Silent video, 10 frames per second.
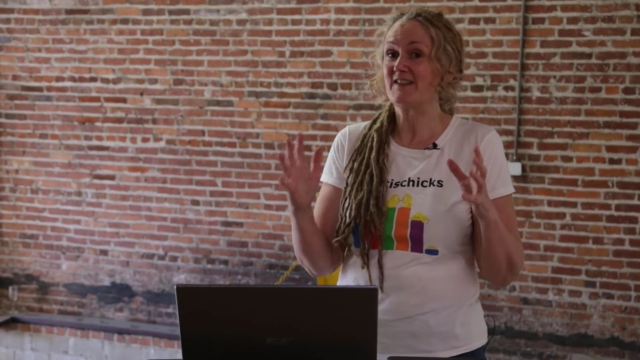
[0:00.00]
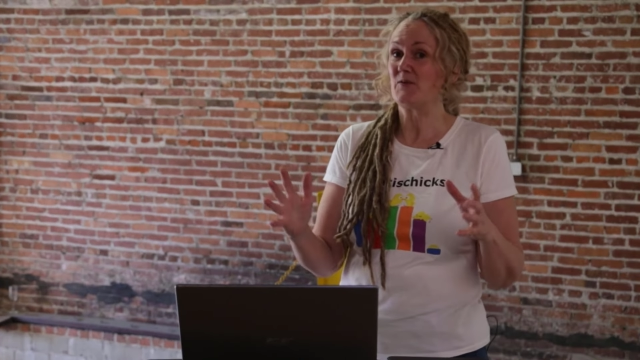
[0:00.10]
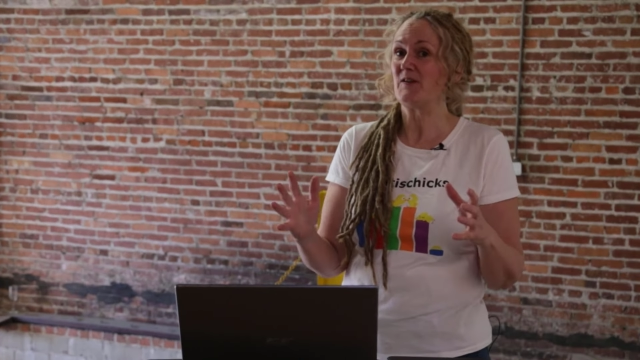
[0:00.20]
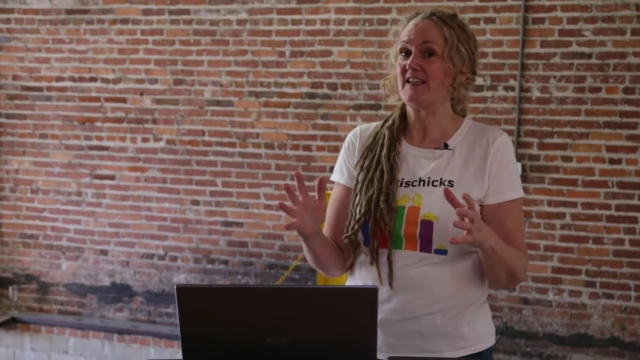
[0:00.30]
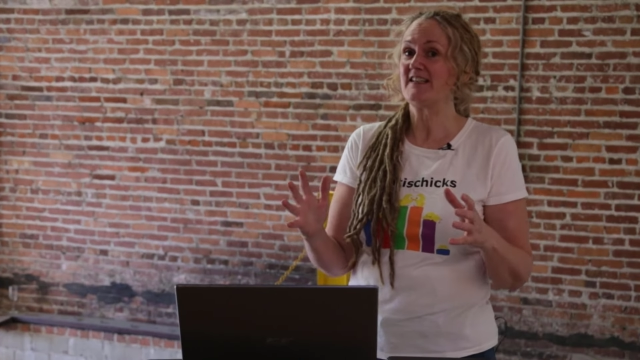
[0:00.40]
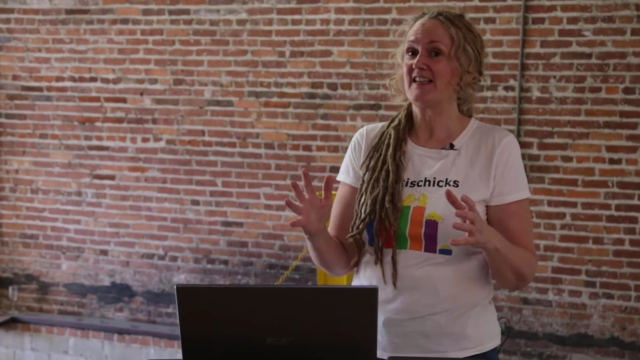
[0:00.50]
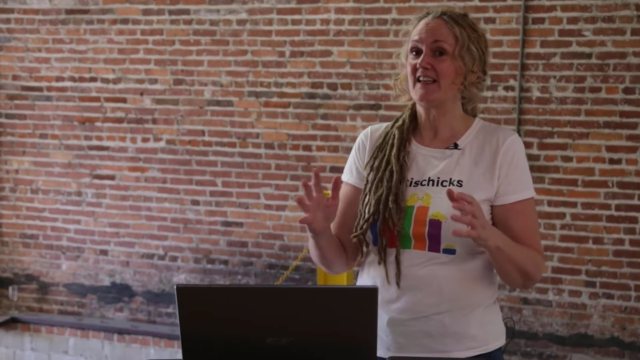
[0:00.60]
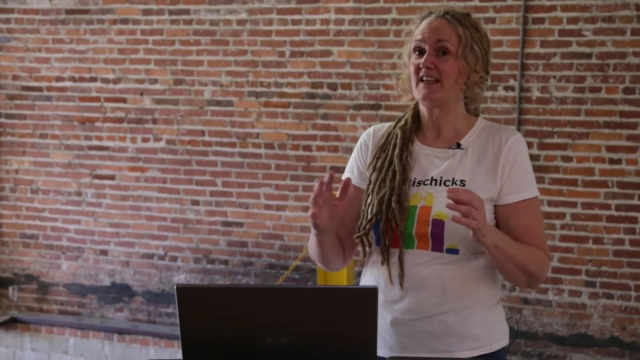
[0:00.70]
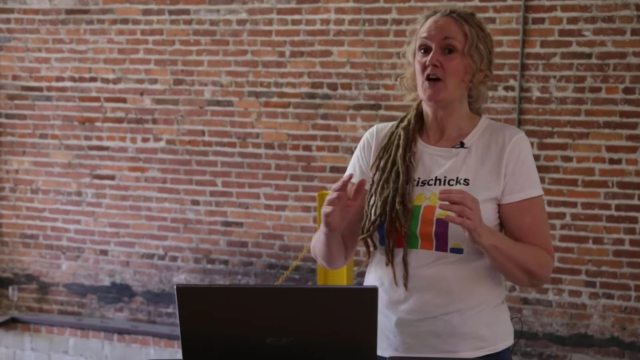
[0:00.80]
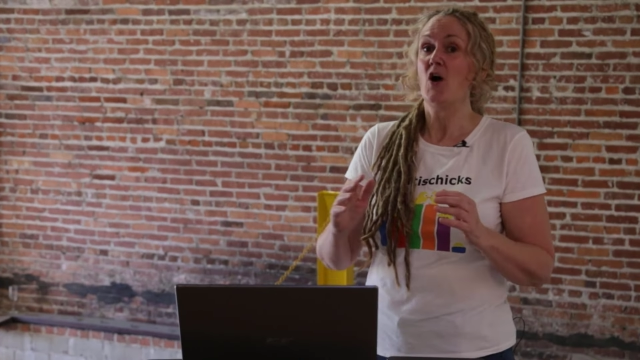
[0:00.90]

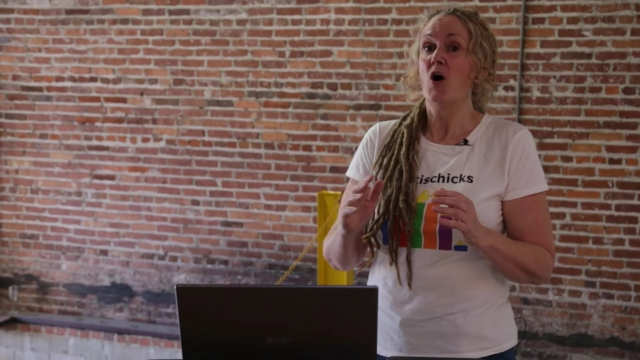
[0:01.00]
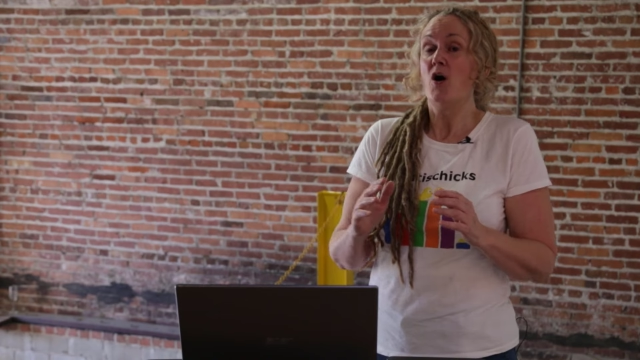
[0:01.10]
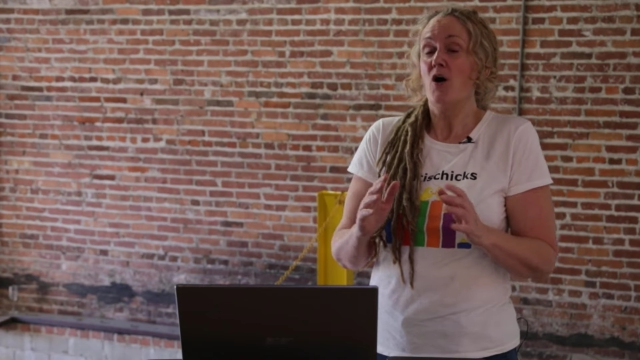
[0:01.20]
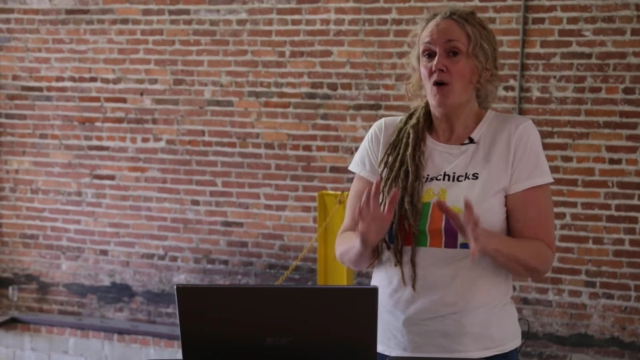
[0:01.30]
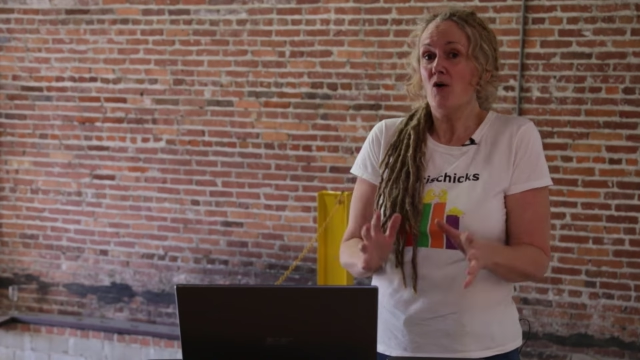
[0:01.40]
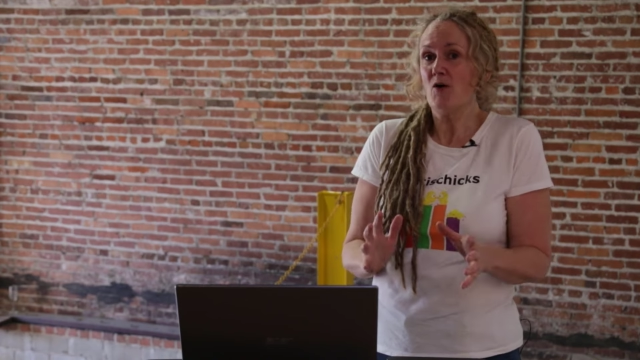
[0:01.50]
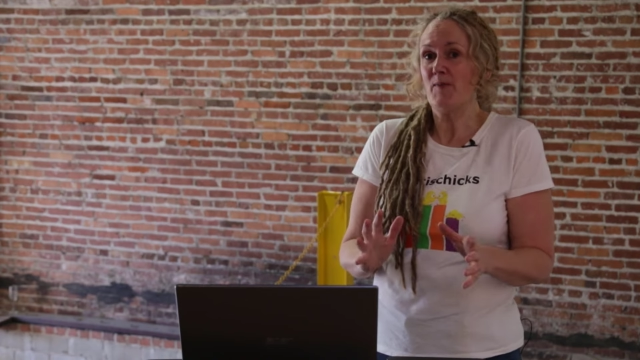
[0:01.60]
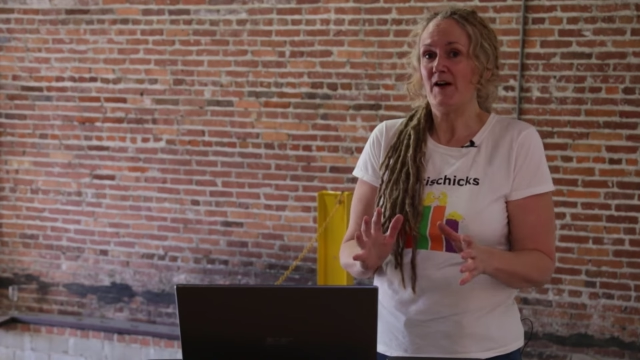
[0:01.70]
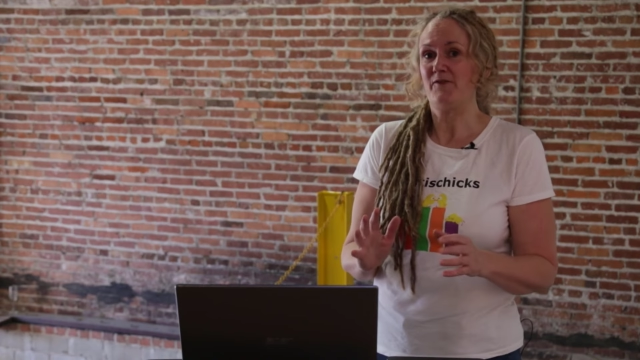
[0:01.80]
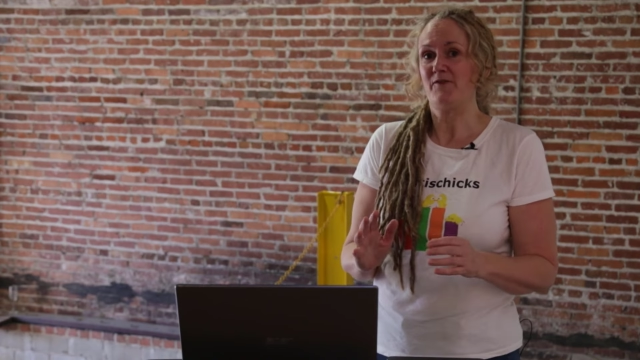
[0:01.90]
donating or
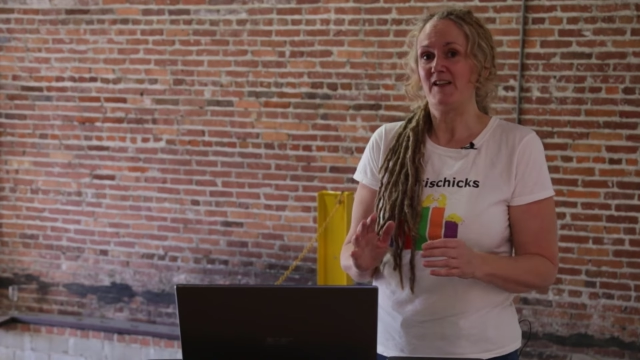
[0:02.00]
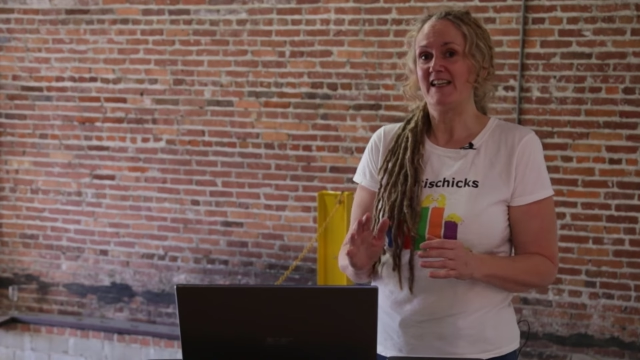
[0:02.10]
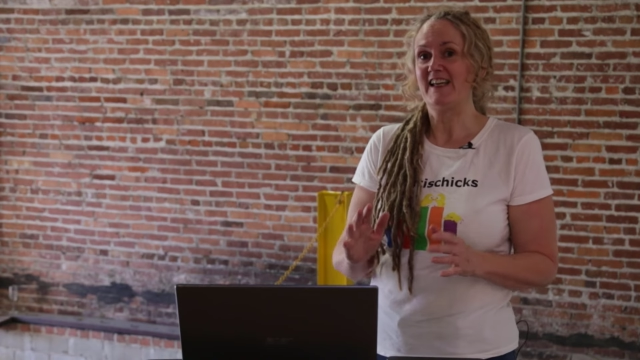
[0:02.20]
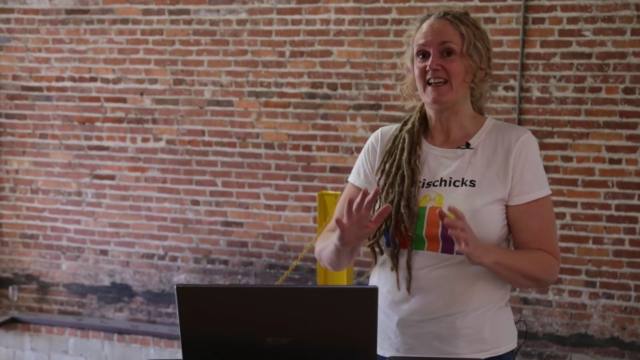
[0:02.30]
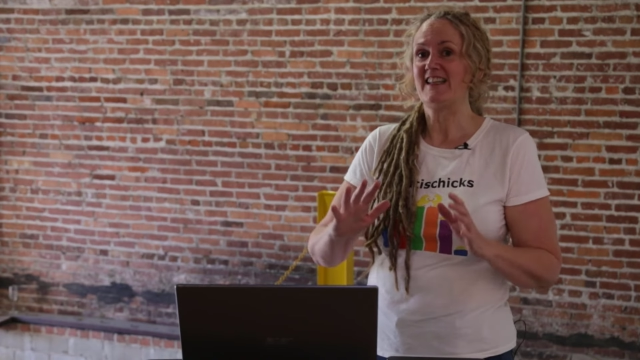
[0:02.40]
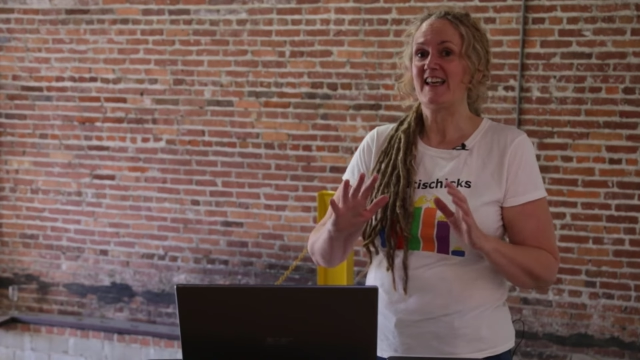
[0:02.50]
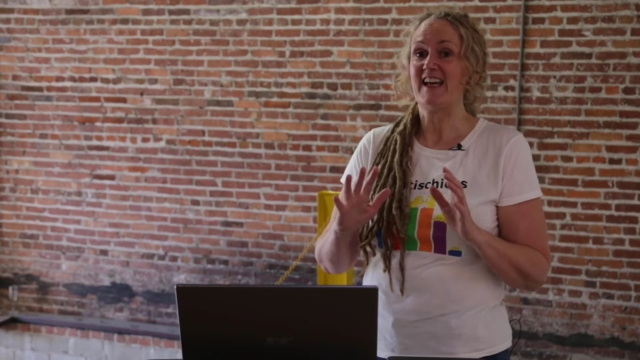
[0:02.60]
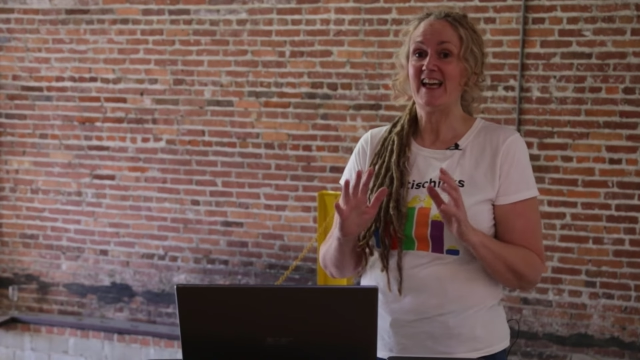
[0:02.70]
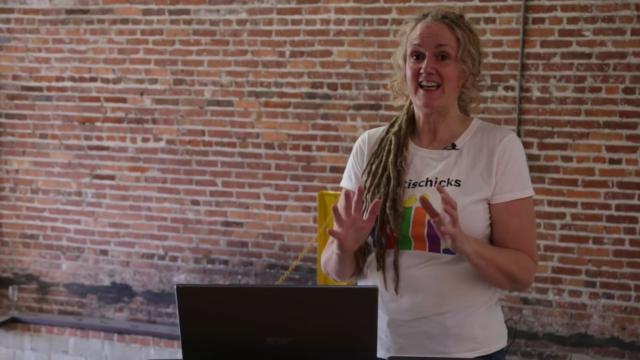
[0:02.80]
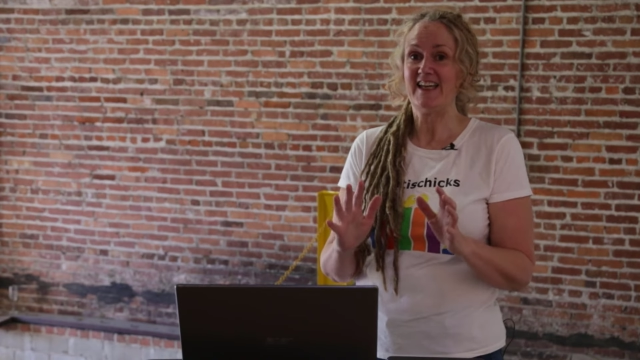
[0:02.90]
by filling out
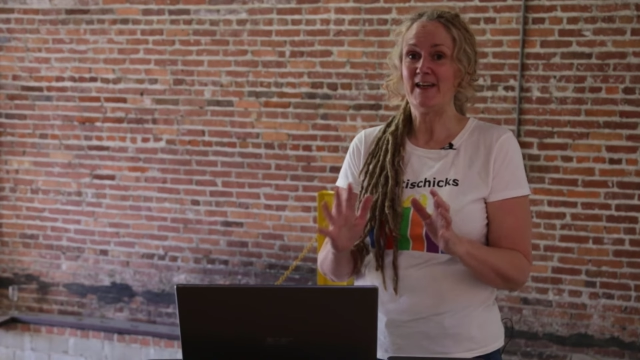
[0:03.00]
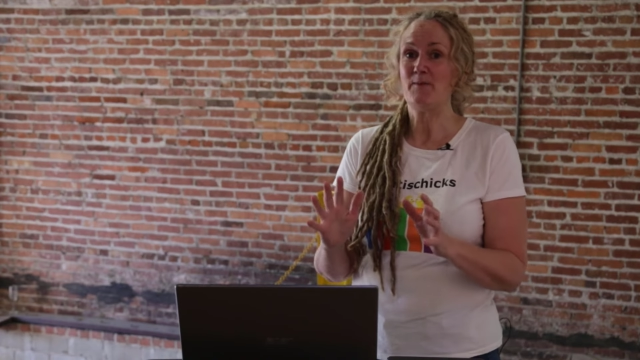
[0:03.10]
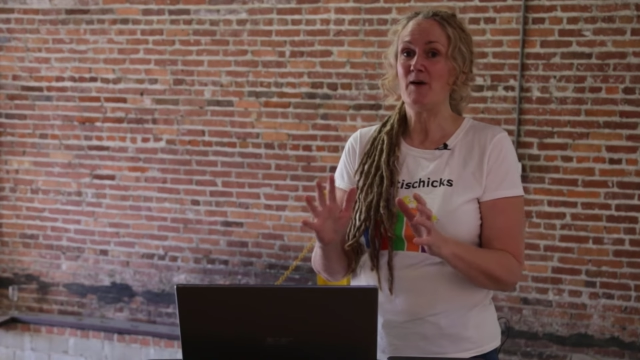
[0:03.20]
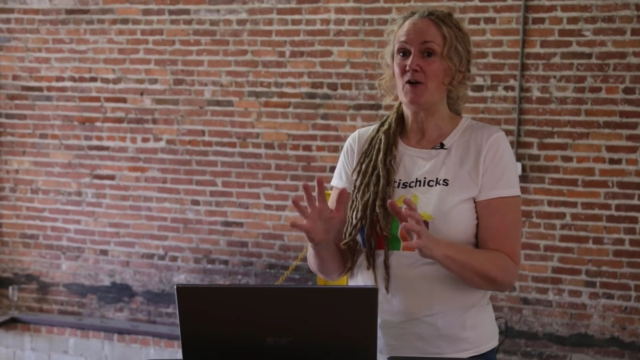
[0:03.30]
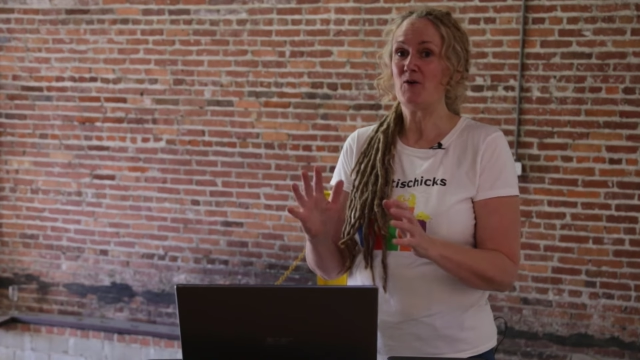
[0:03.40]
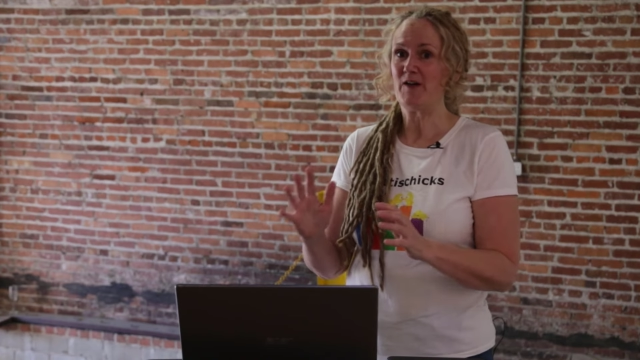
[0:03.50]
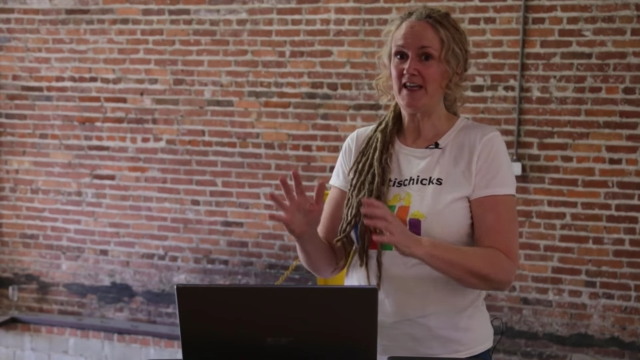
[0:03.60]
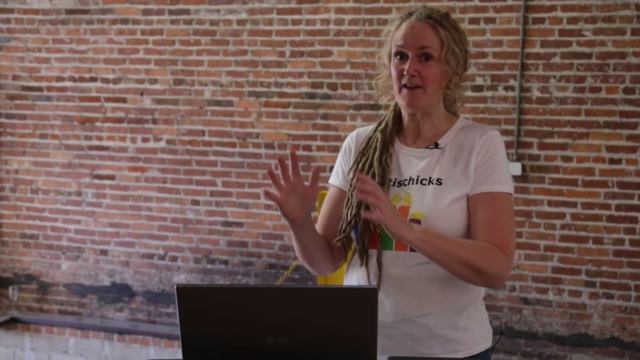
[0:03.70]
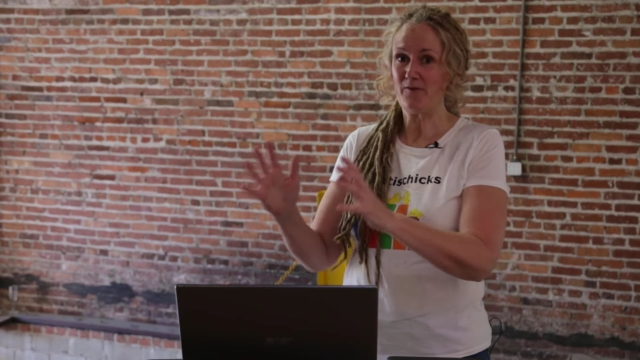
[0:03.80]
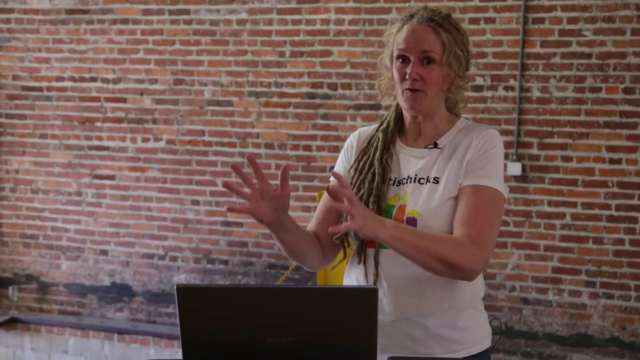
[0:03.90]
that
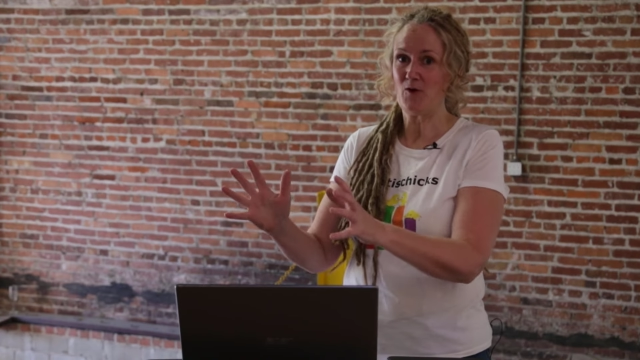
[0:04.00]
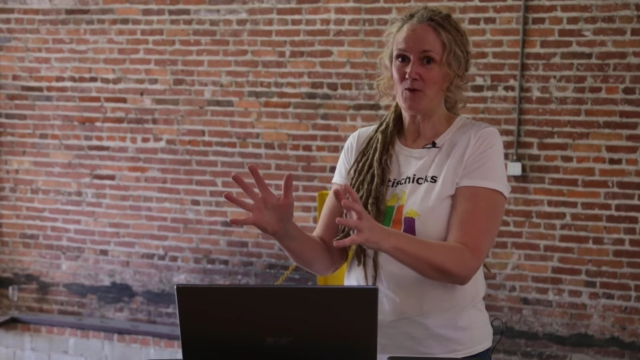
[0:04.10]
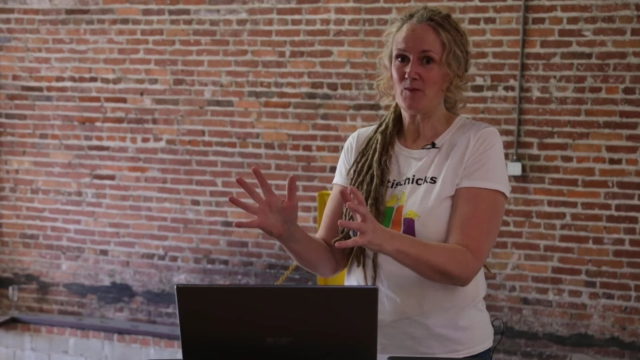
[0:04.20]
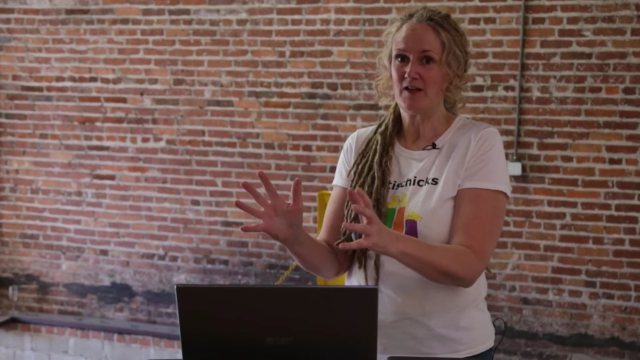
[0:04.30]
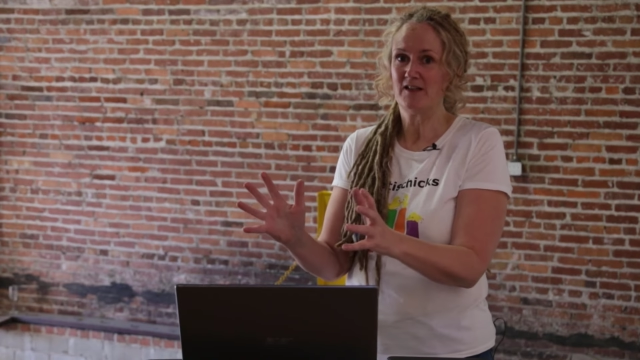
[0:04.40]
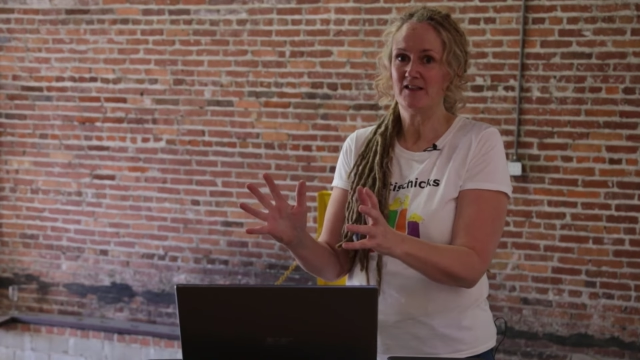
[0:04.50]
AMOE form.